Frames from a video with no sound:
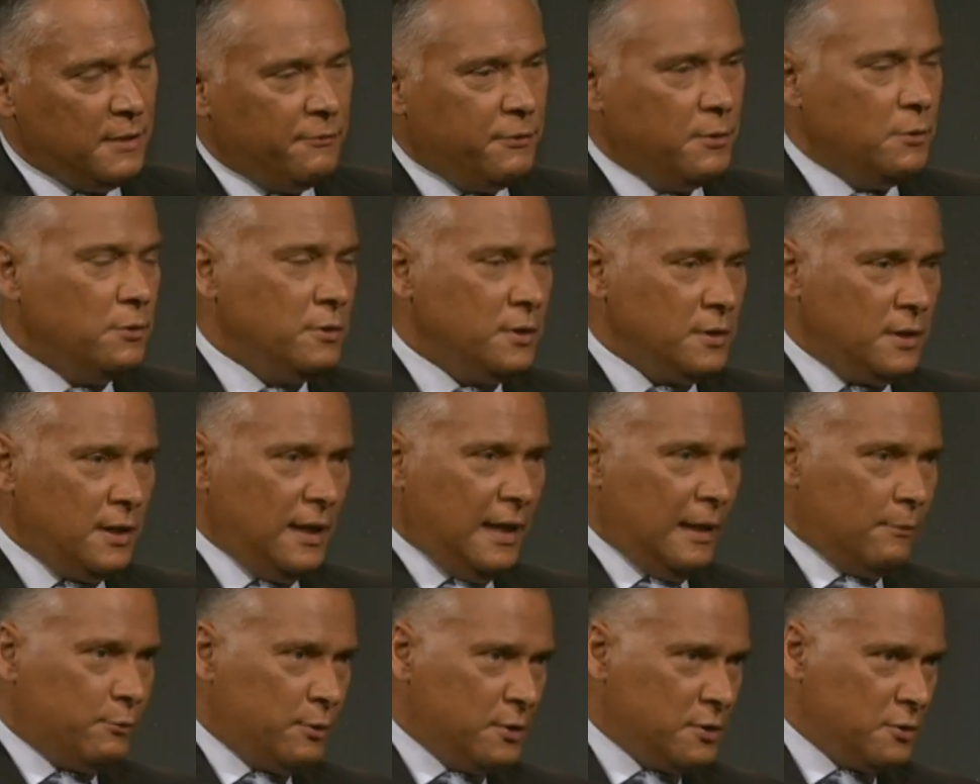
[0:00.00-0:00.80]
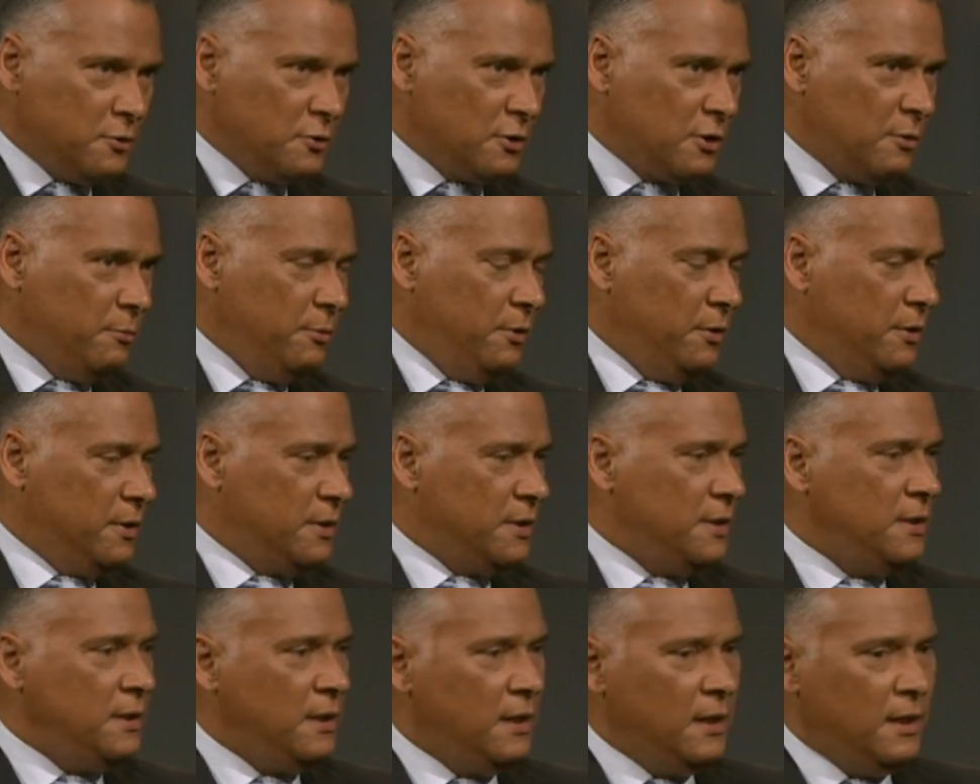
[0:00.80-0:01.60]
If you look at the Aboriginal
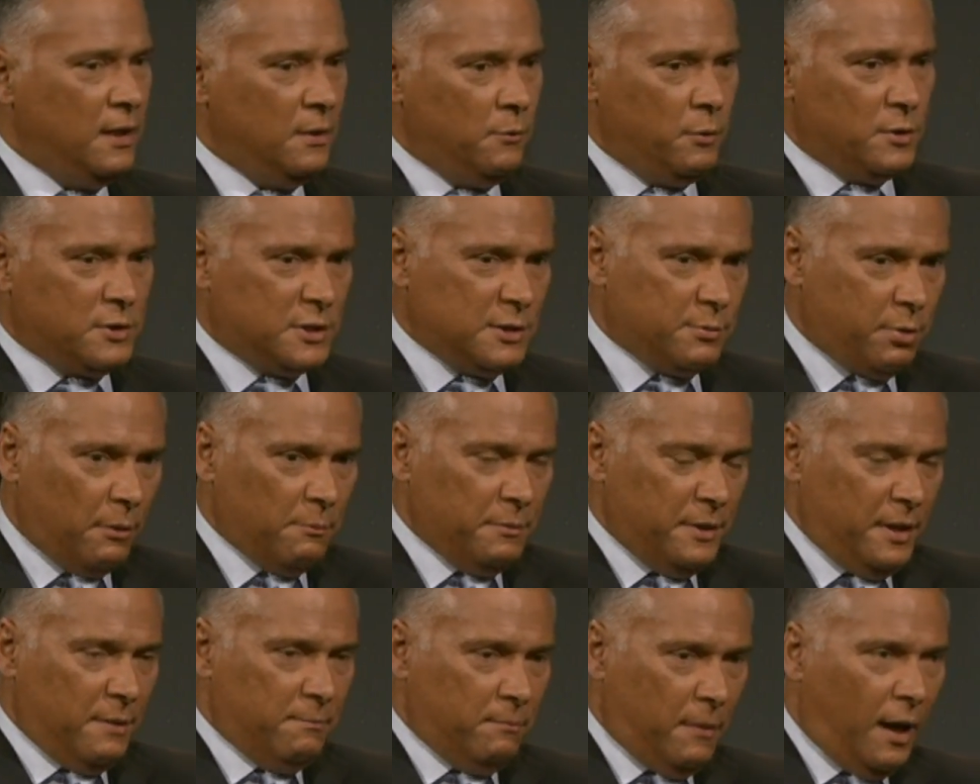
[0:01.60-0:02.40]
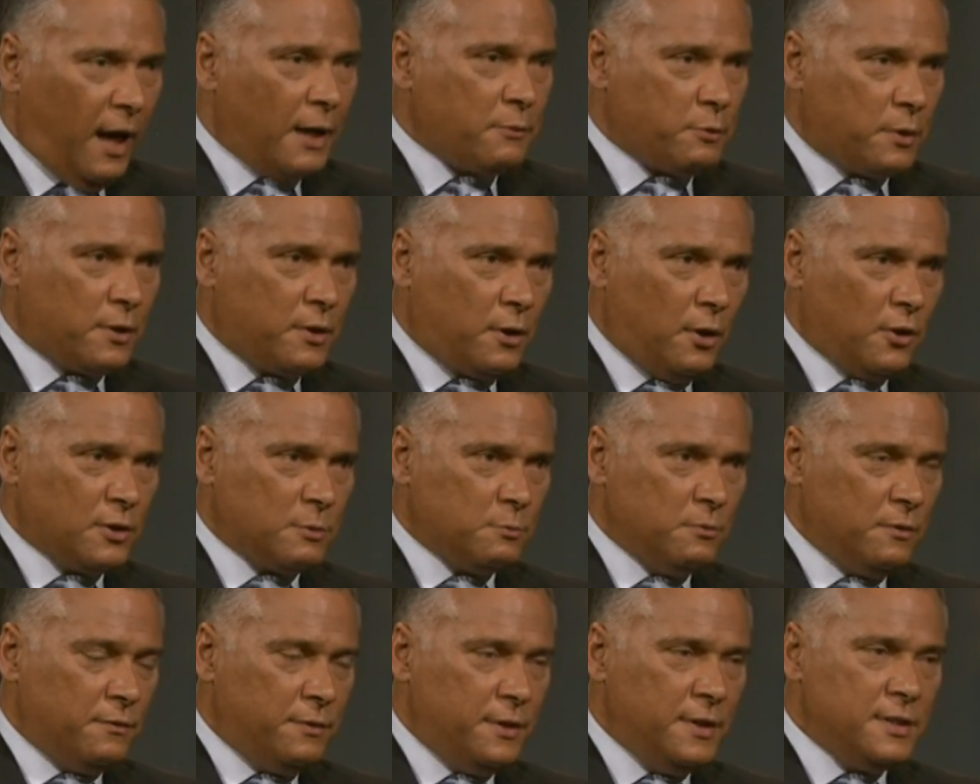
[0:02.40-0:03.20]
community, which is probably a
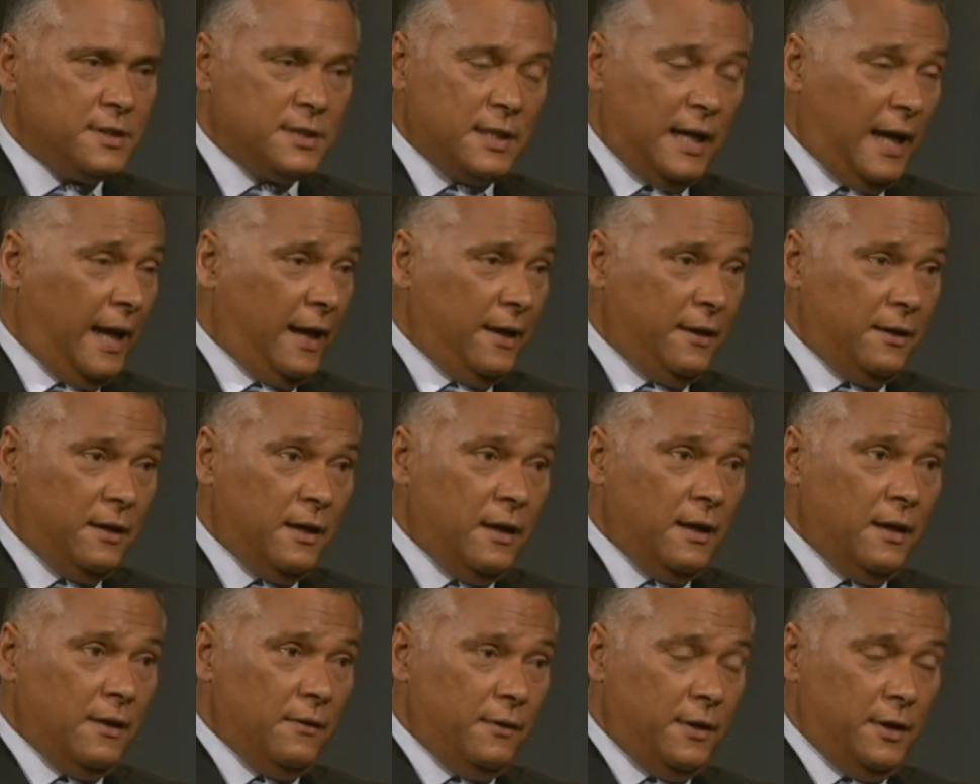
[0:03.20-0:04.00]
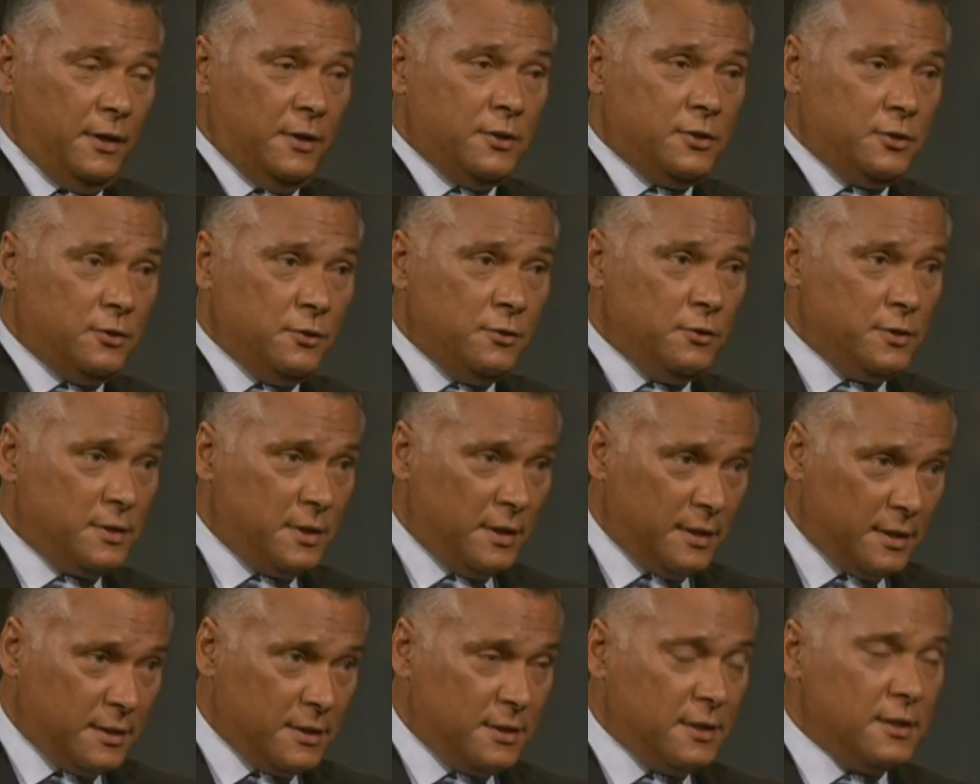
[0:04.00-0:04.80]
microcosm of this, and the issues
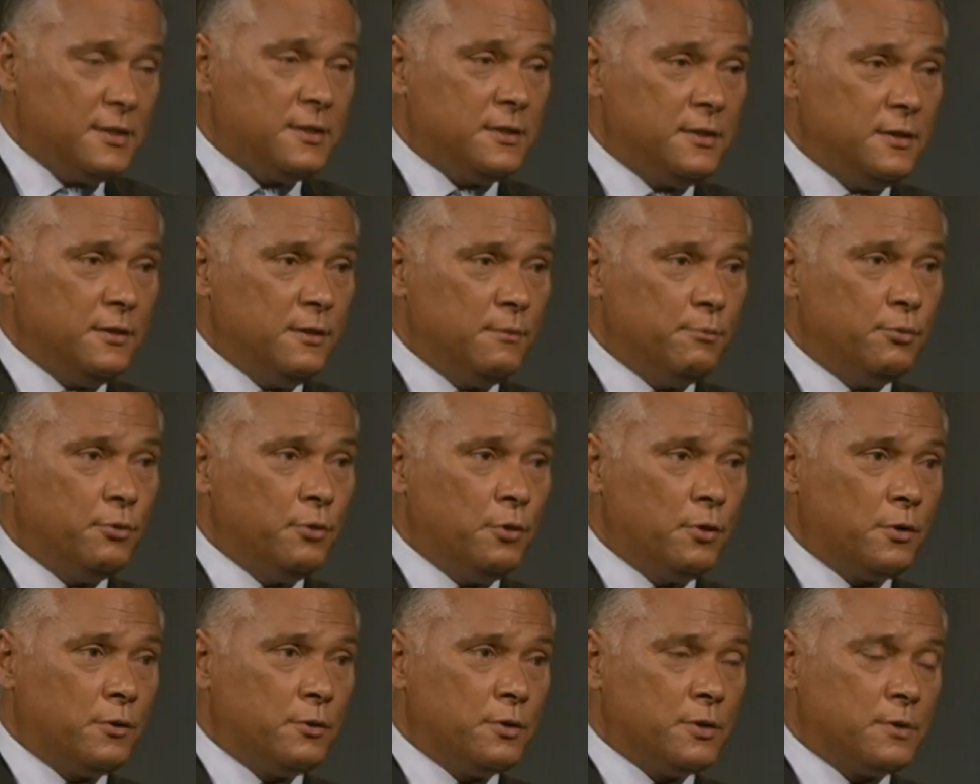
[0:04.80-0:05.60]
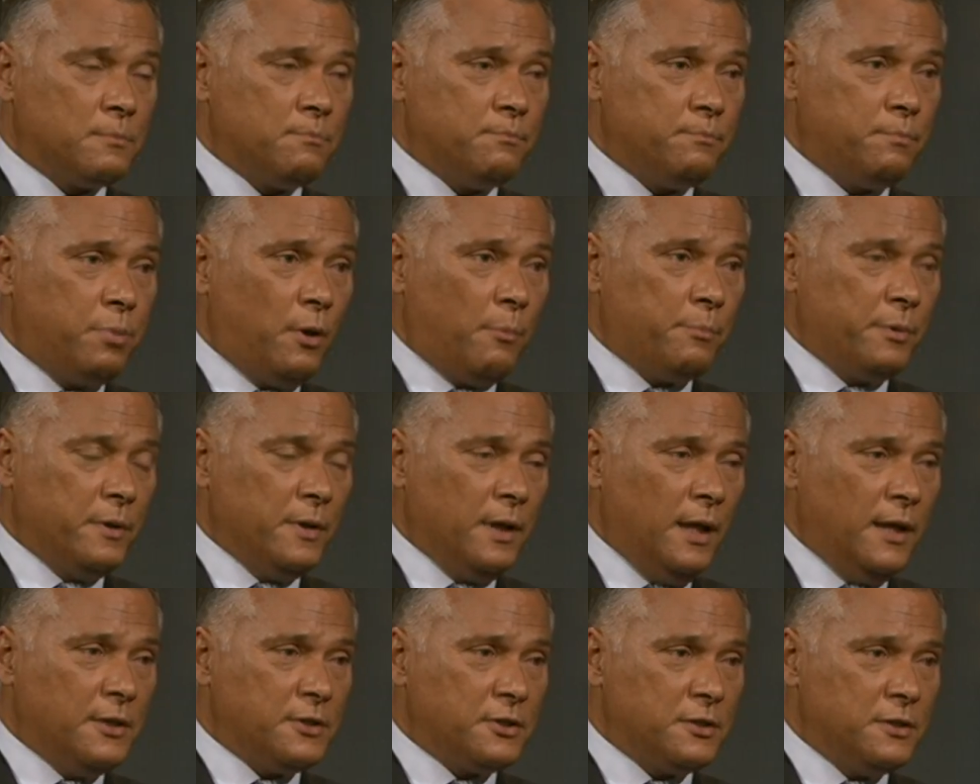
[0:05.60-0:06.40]
that exist in the broader
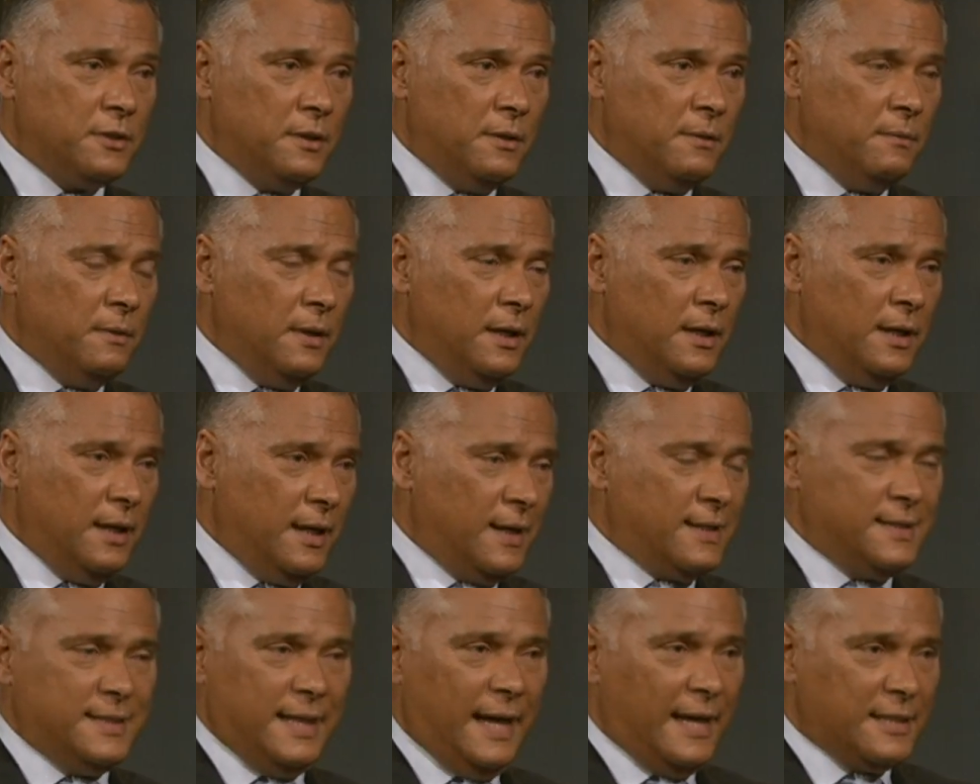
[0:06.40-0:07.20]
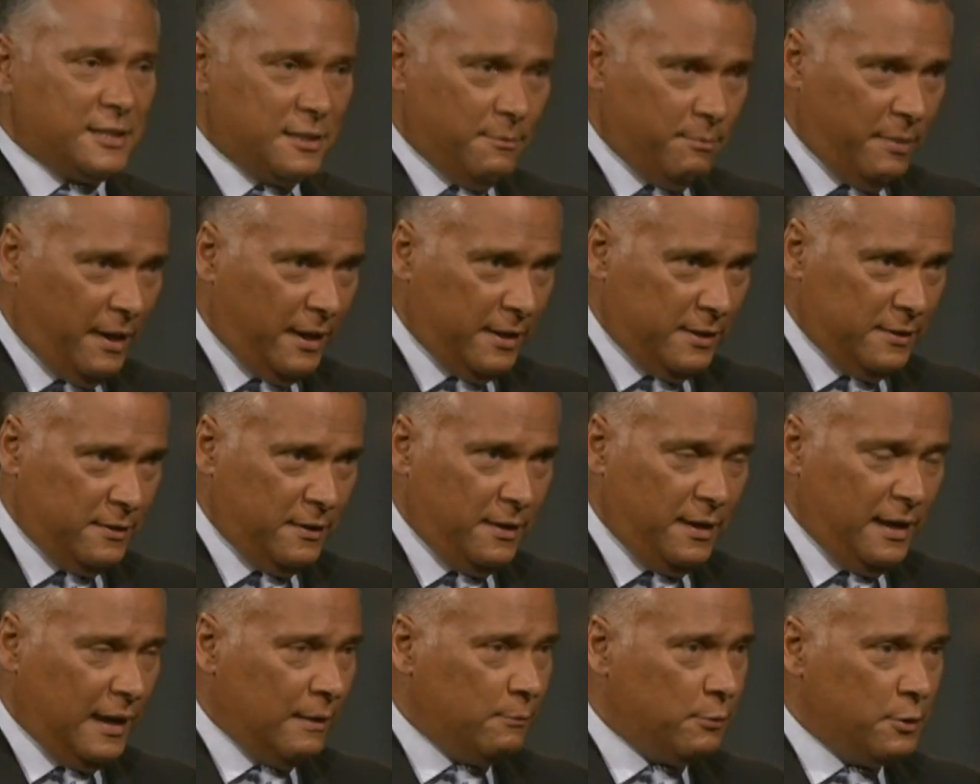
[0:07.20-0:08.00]
population are exacerbated
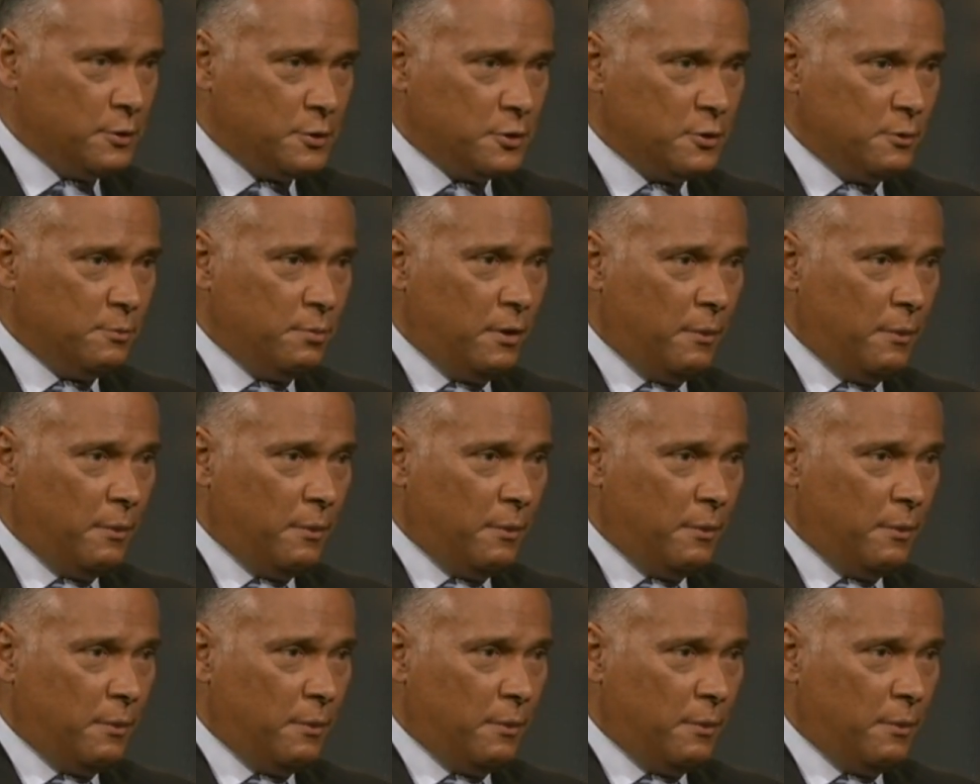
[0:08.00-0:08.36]
in the Aboriginal